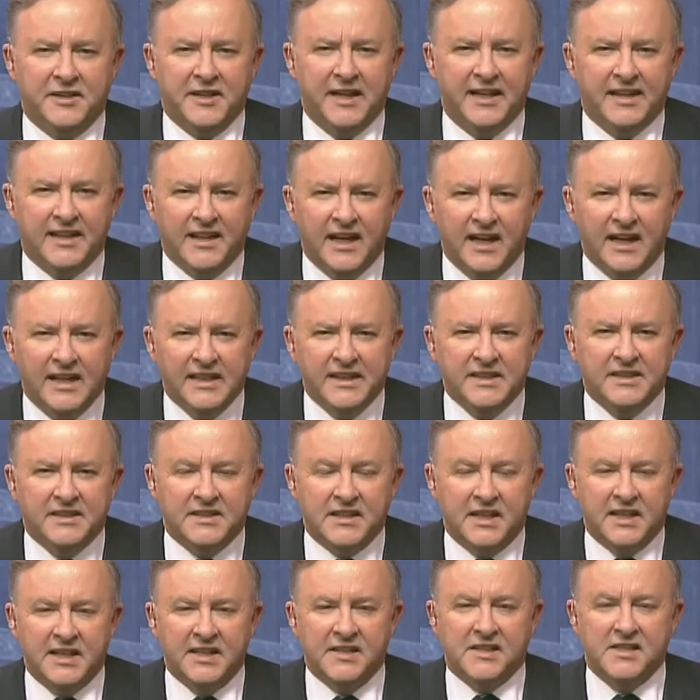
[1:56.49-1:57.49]

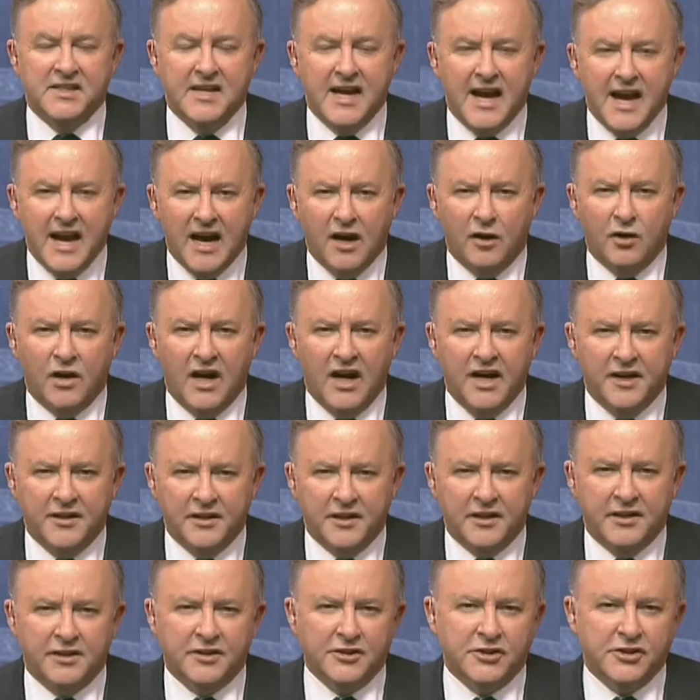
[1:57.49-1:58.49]
decades, is now
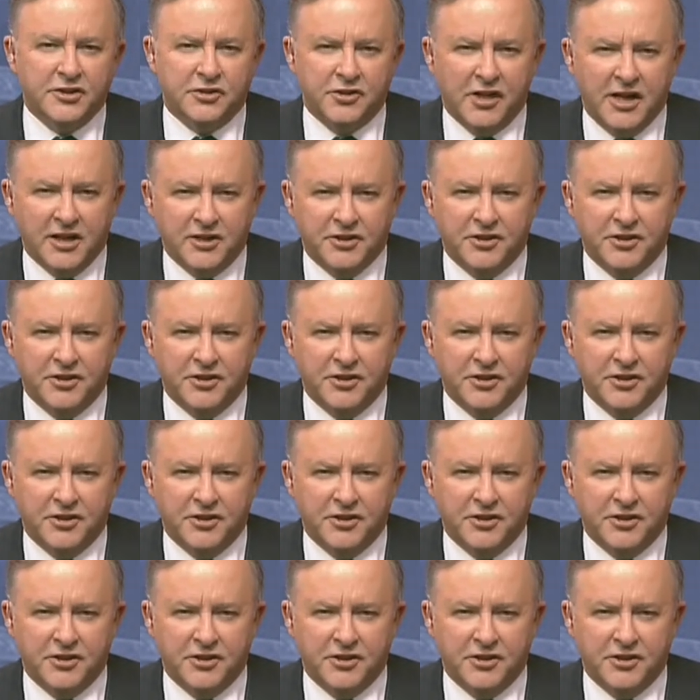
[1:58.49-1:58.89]
under construction.